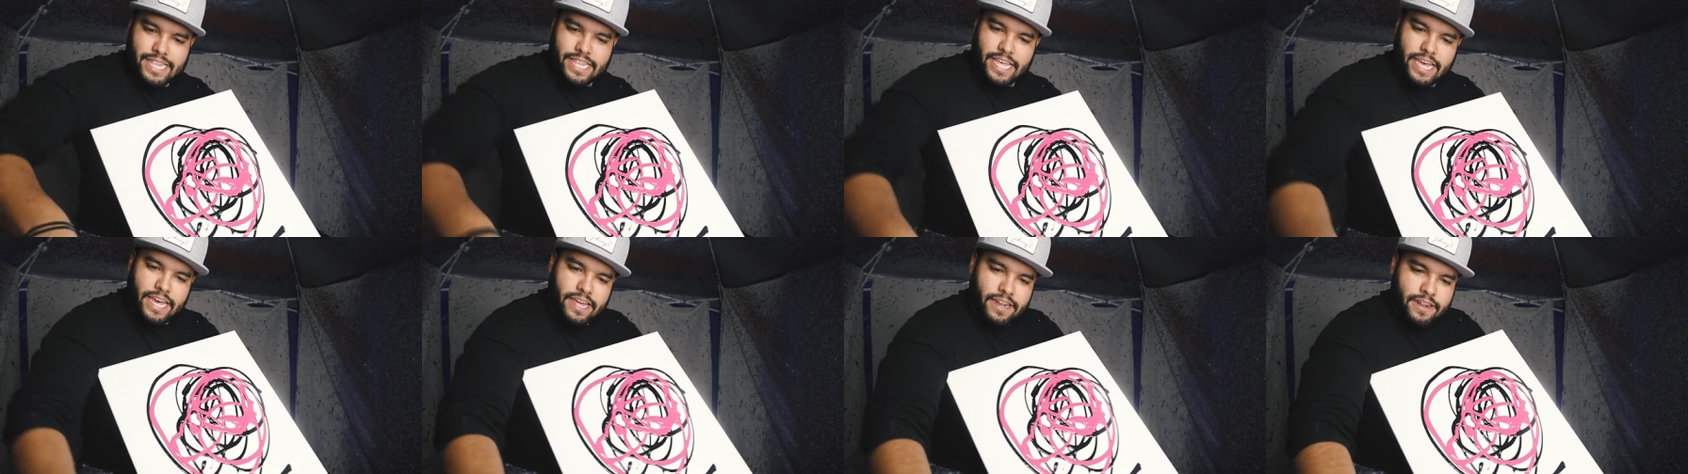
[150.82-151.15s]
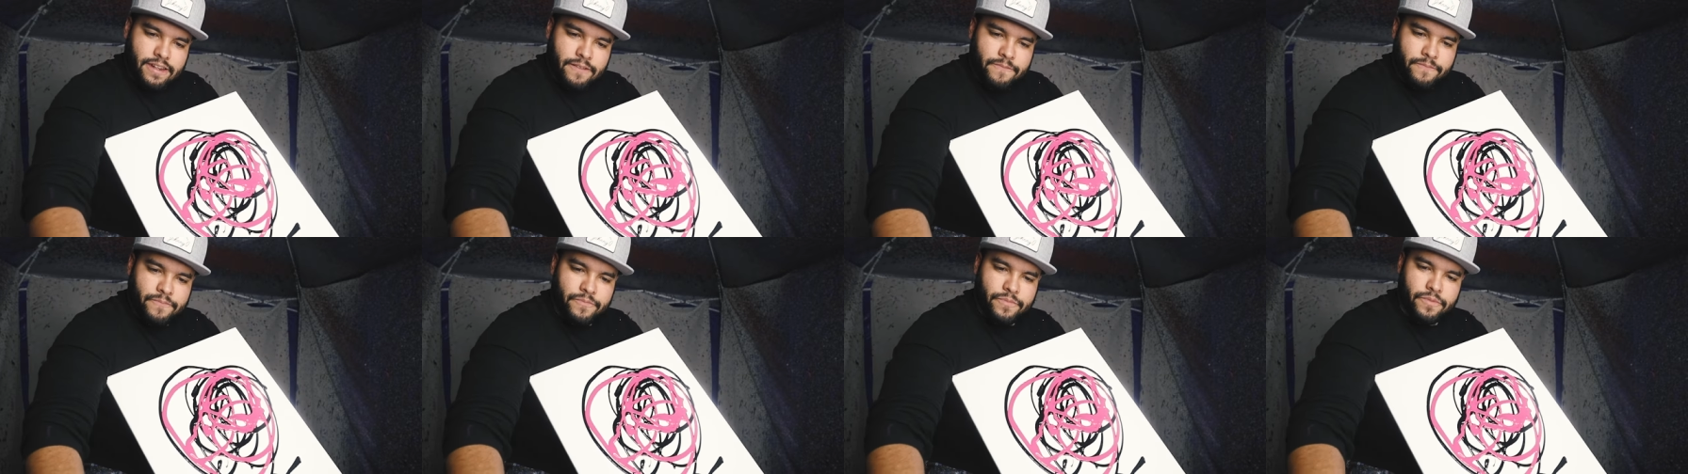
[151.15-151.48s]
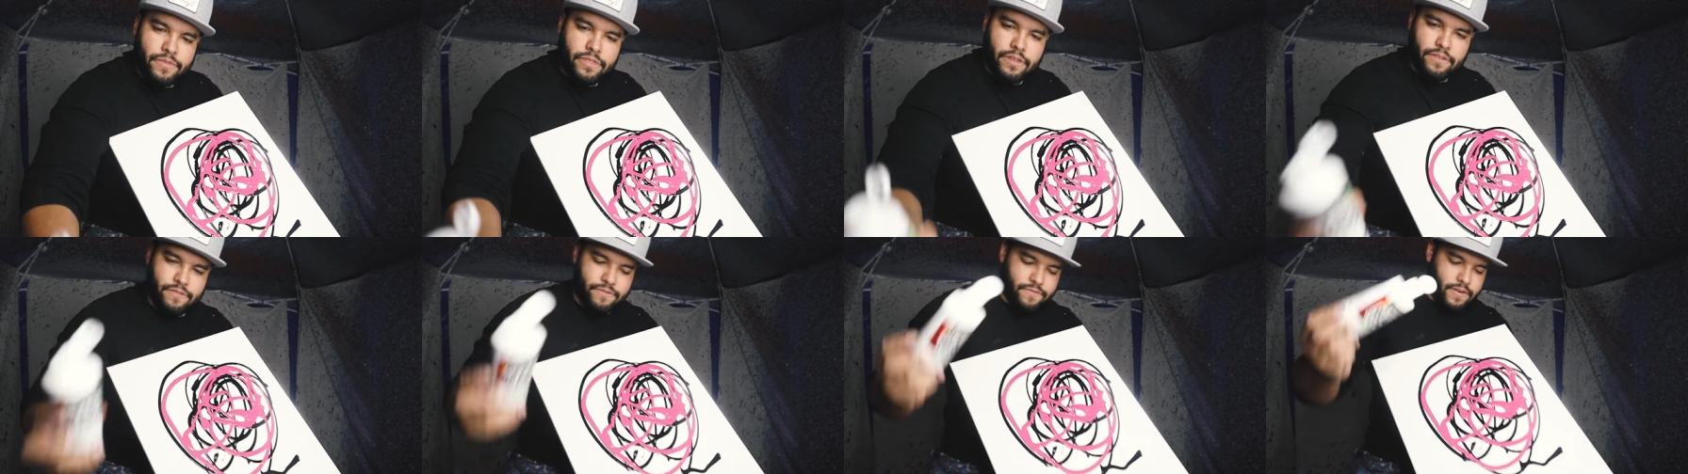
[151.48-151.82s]
that.
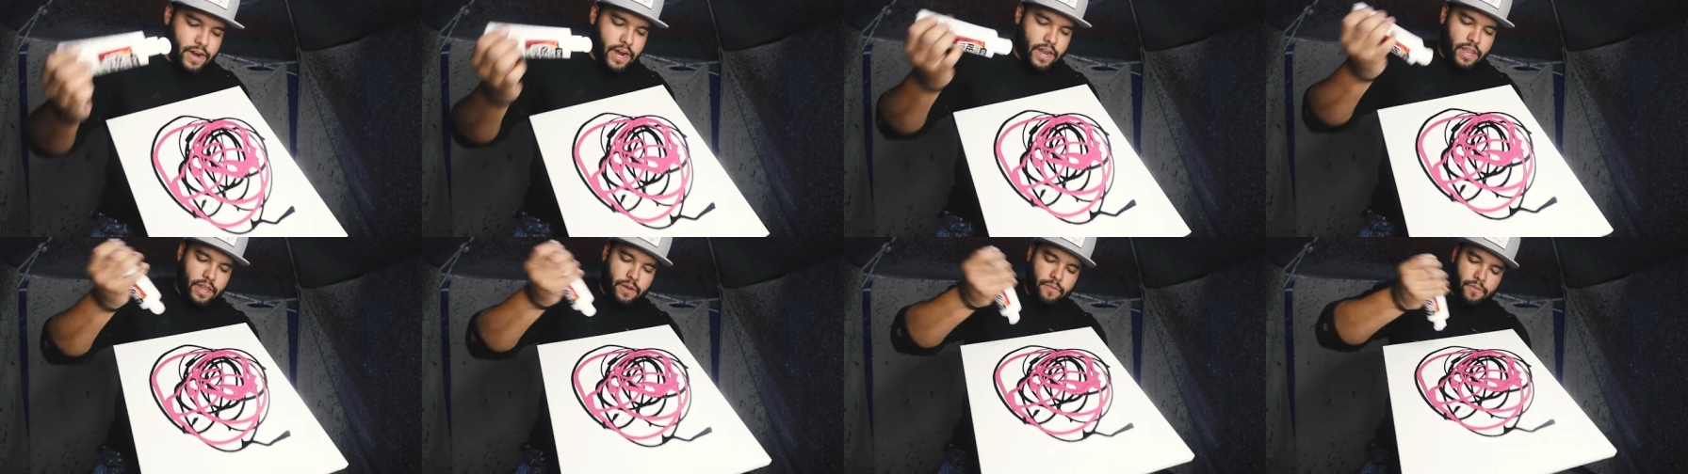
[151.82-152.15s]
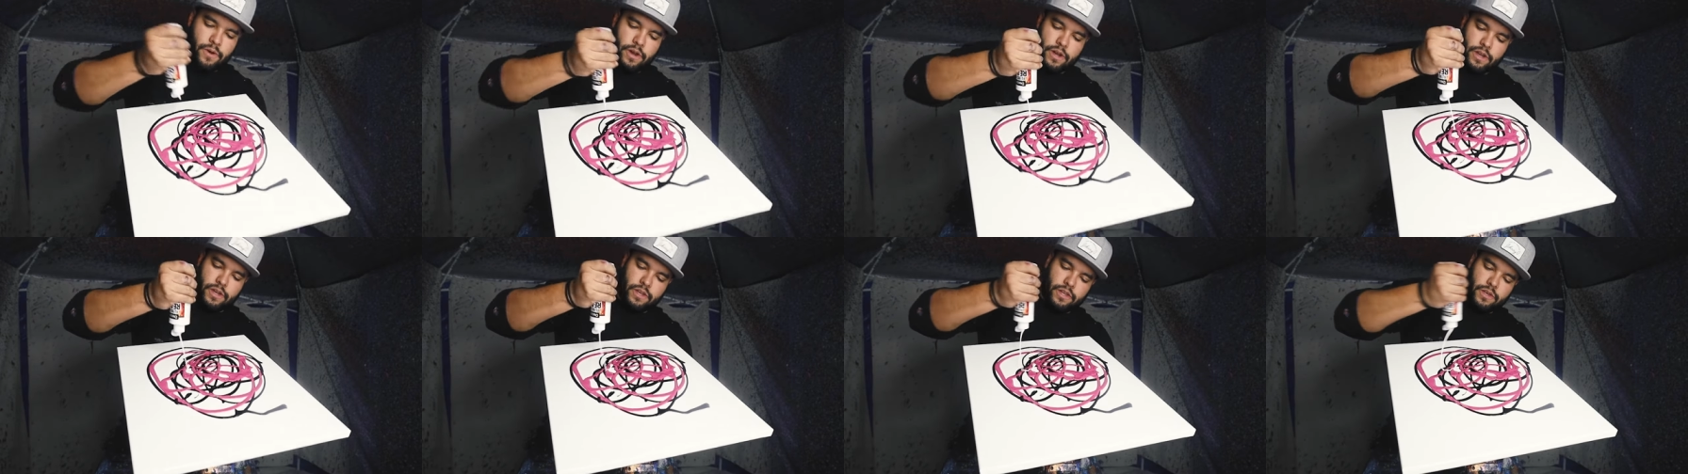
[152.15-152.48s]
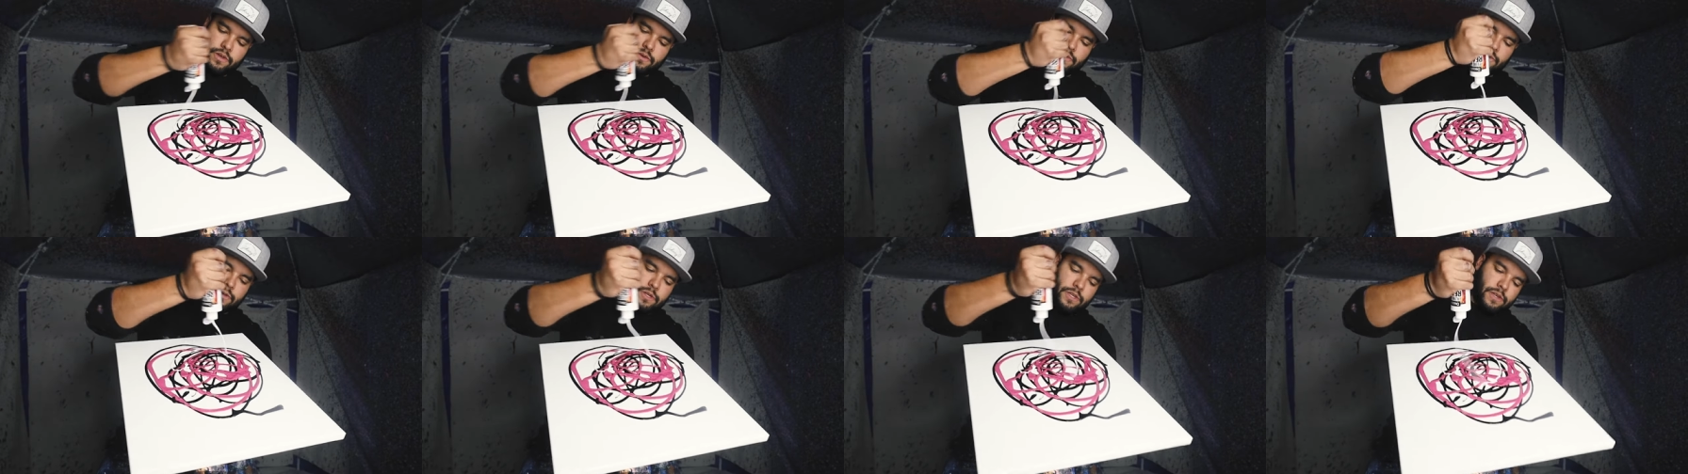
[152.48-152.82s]
Then finally, we're gonna
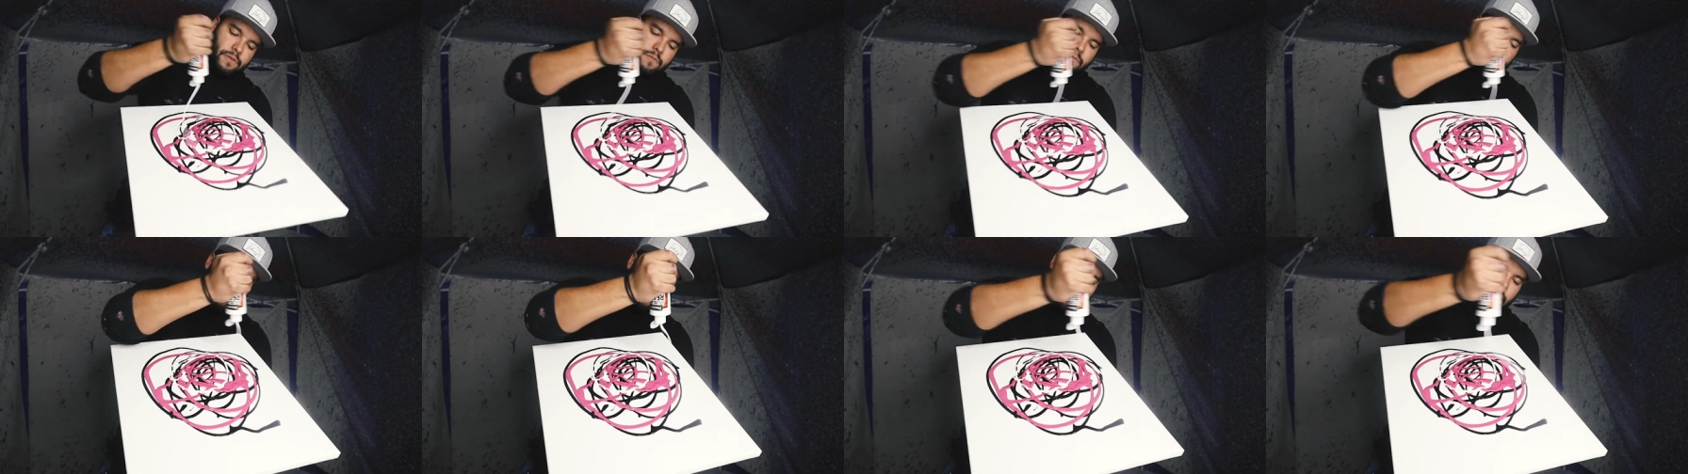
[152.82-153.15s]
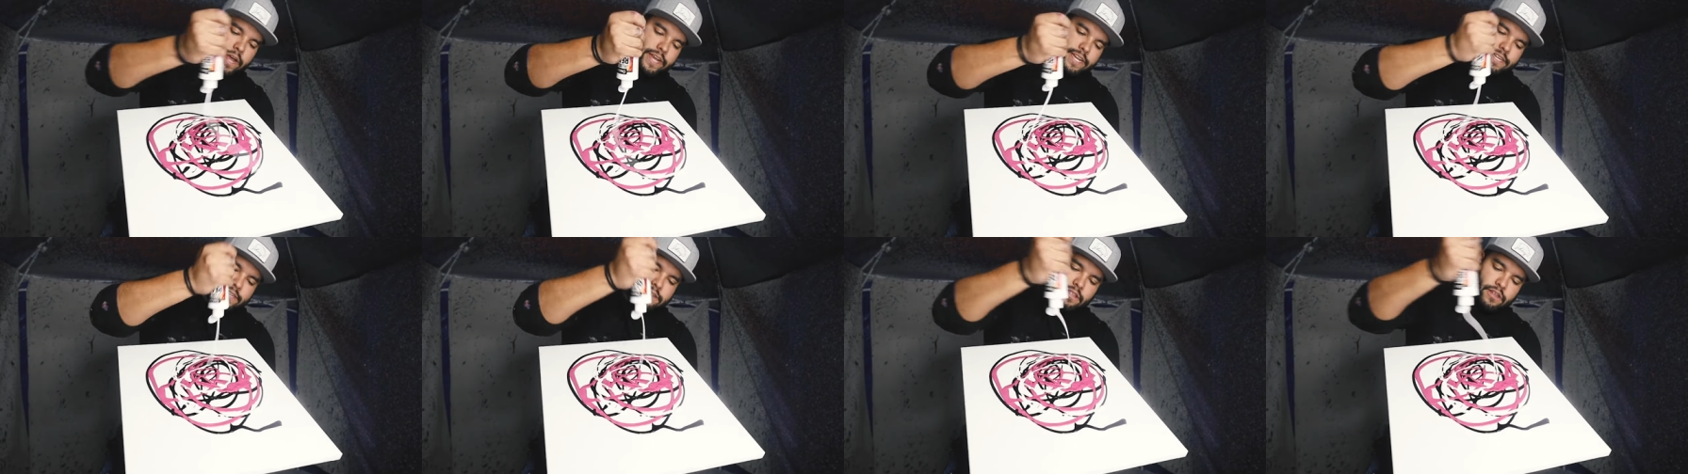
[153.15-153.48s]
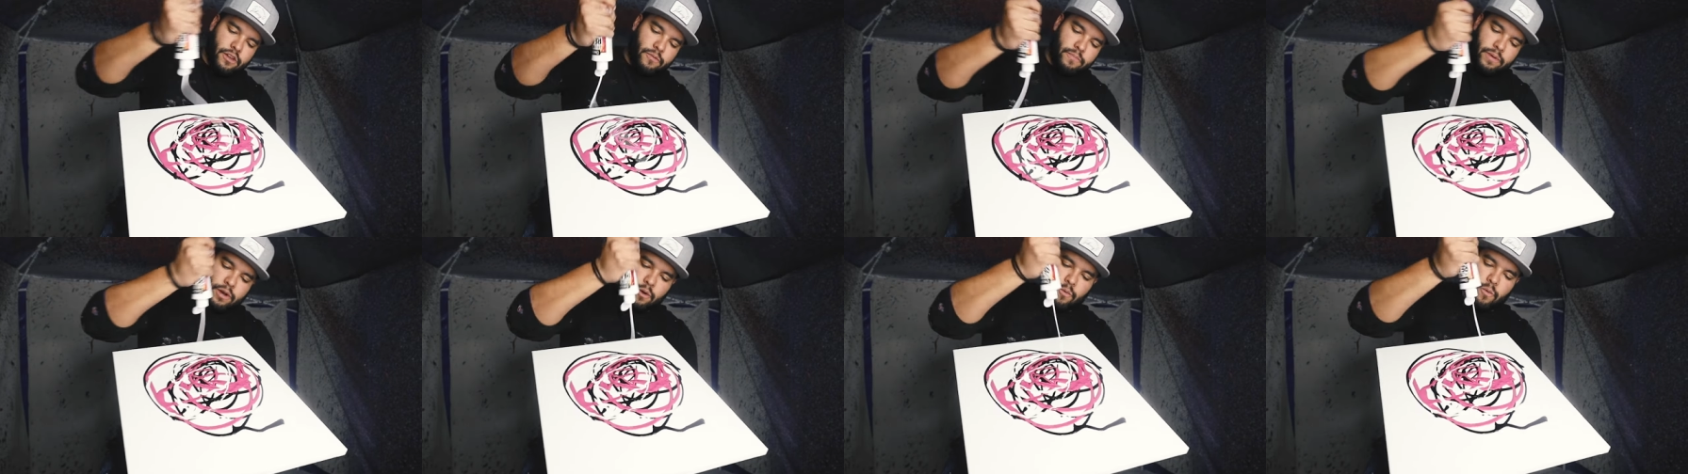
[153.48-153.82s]
do some white, just a
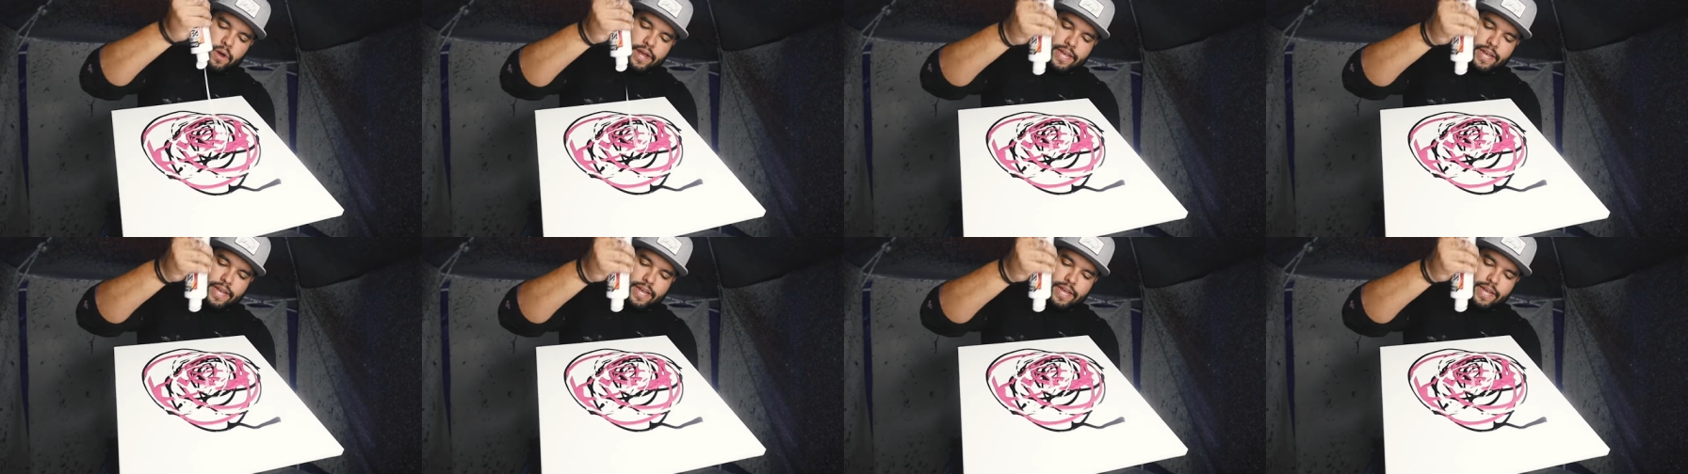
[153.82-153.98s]
little bit of